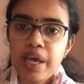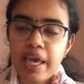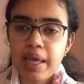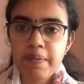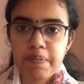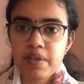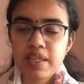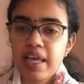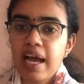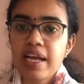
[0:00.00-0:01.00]
aim,
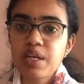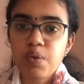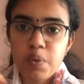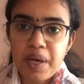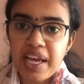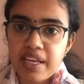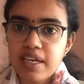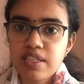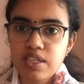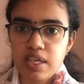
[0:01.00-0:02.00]
they had no
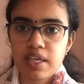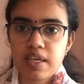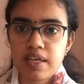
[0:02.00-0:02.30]
energy.